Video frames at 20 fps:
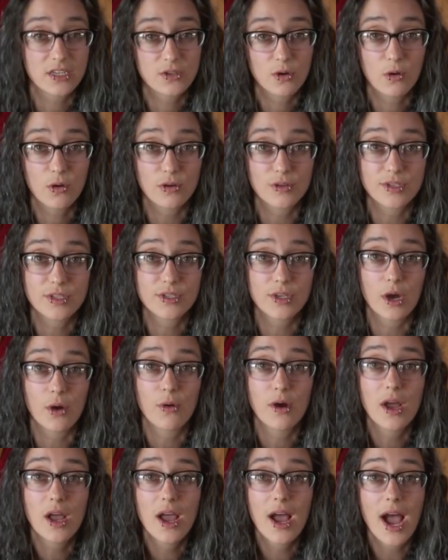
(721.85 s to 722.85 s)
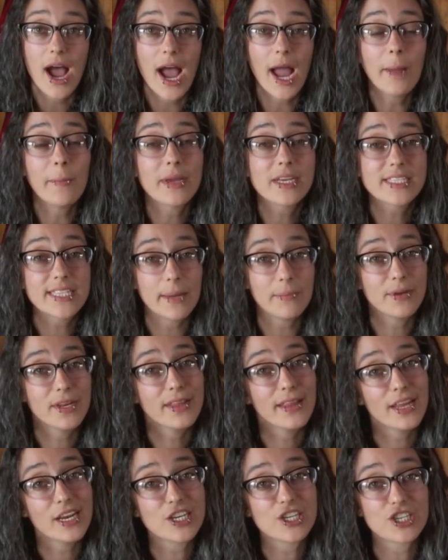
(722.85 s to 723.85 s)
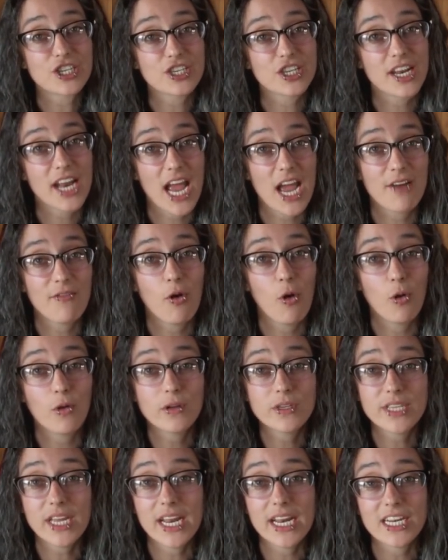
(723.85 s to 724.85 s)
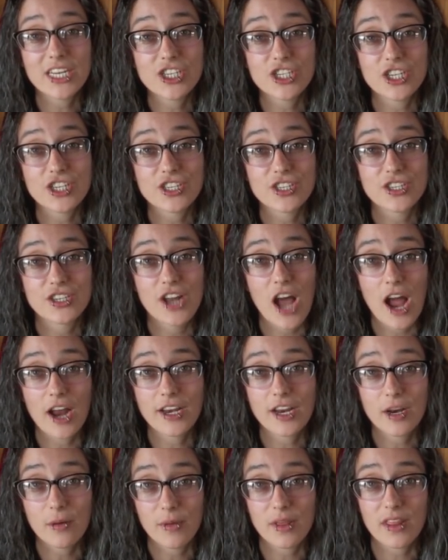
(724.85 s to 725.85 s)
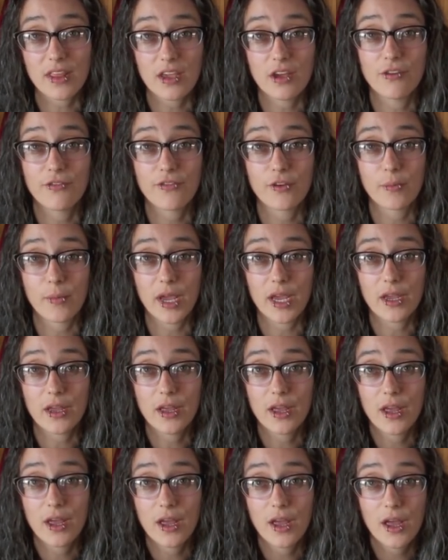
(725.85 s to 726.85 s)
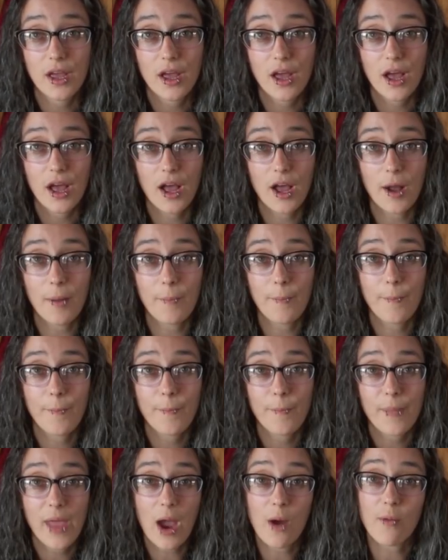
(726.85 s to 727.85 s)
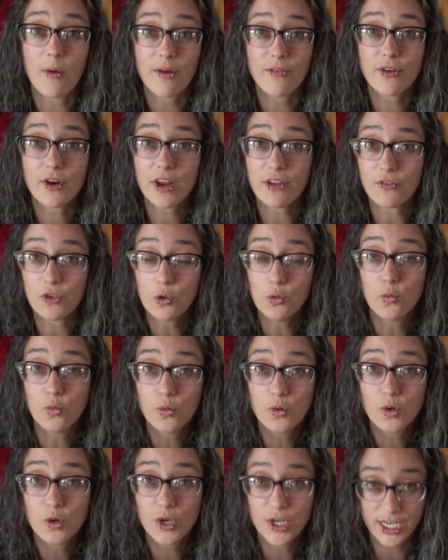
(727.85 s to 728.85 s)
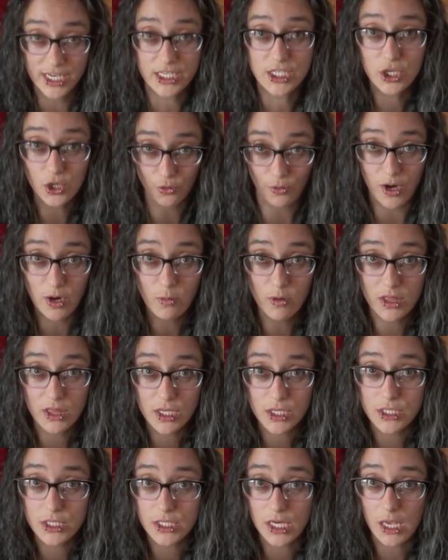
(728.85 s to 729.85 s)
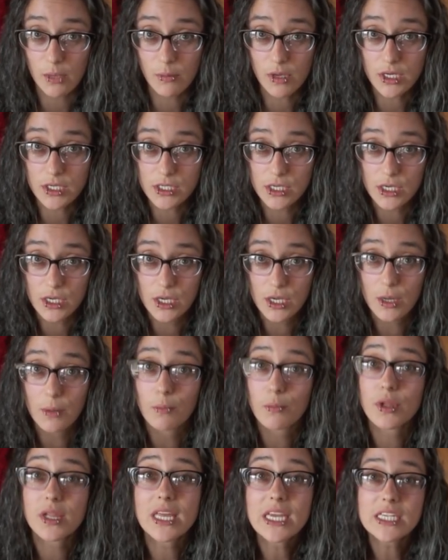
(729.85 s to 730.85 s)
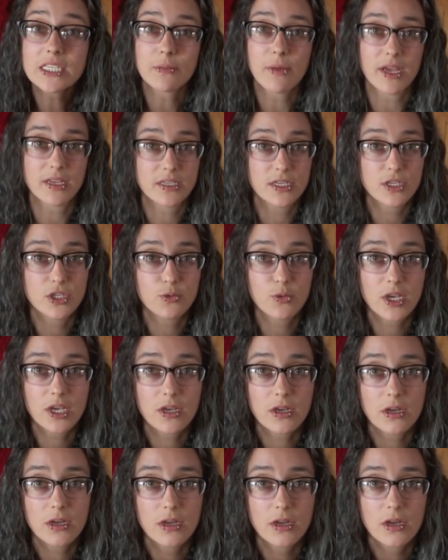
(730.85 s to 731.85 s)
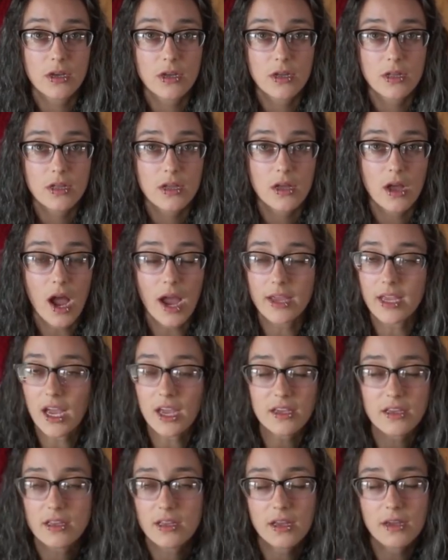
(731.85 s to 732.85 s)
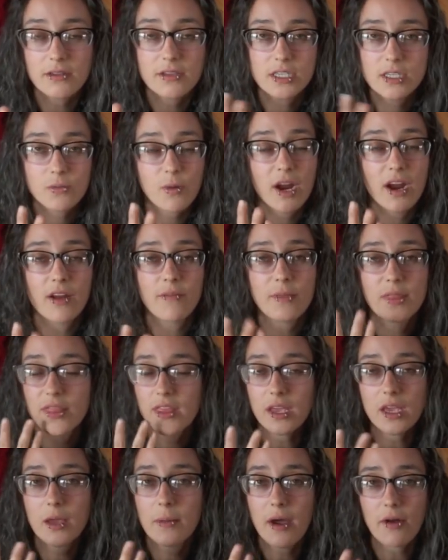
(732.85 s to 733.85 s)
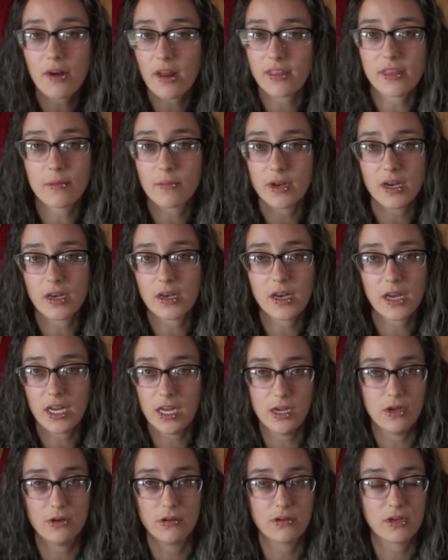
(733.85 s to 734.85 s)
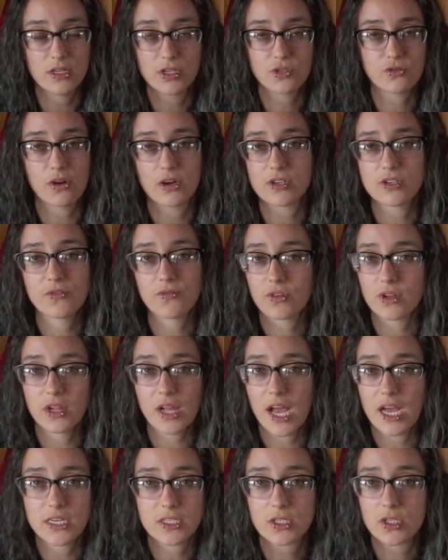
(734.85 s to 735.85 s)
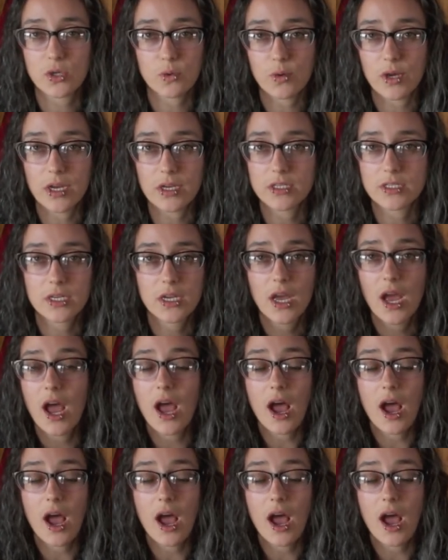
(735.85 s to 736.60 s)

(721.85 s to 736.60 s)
has holes. So I'm accepting that it's just going to have holes, and it's just not going to be the heel for me. However, if you disagree with this statement, please message me. I swear, I've been thinking about nothing but heel construction for the last 2 weeks.